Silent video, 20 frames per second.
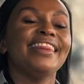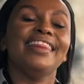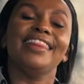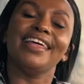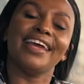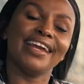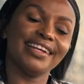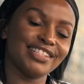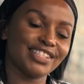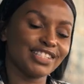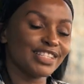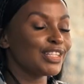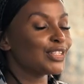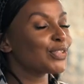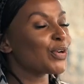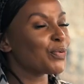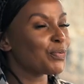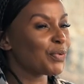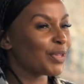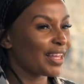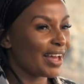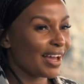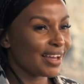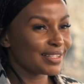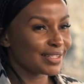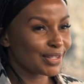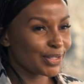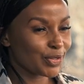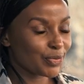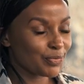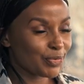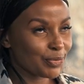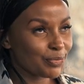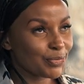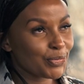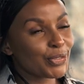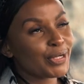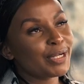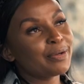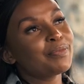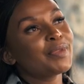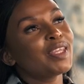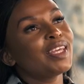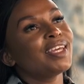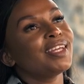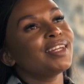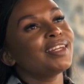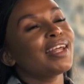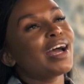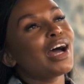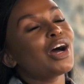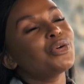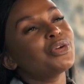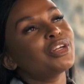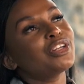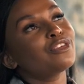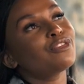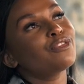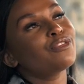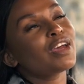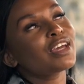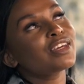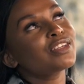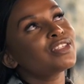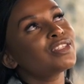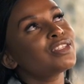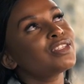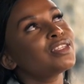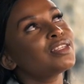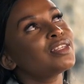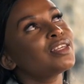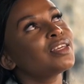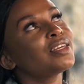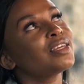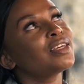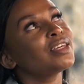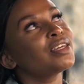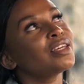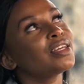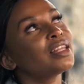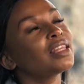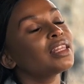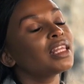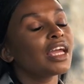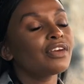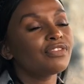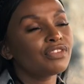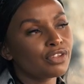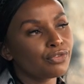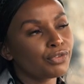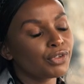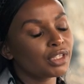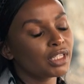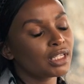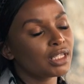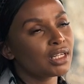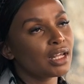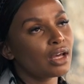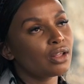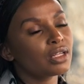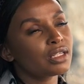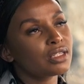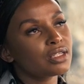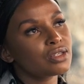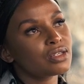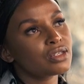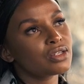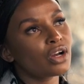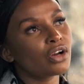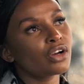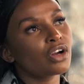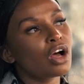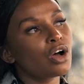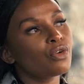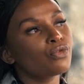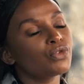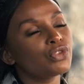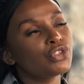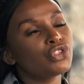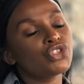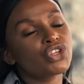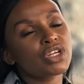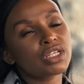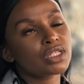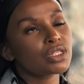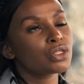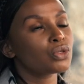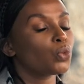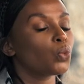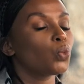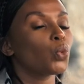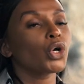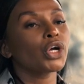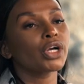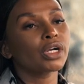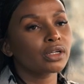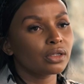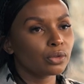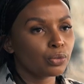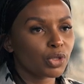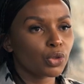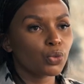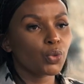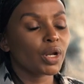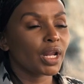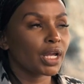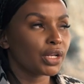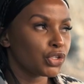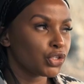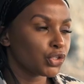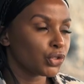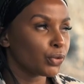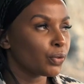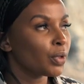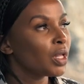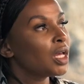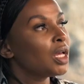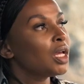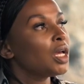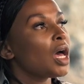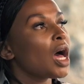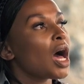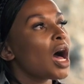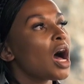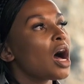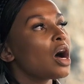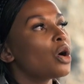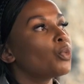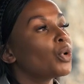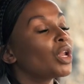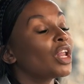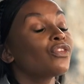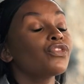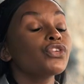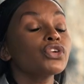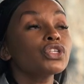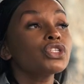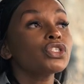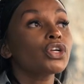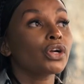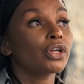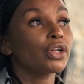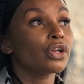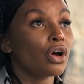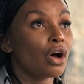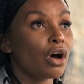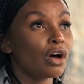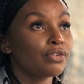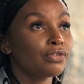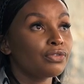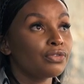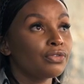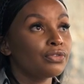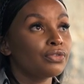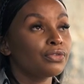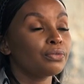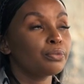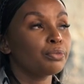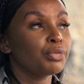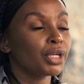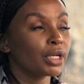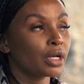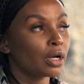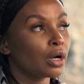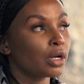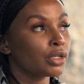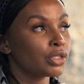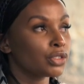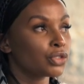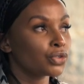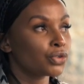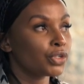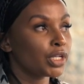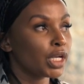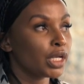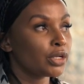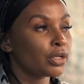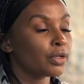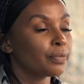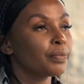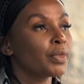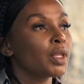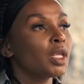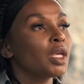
they just need to open their eyes a little bit more. Now, it affects life differently. Now, let's just start off with just work, with what I do. When I first started off being a content creator,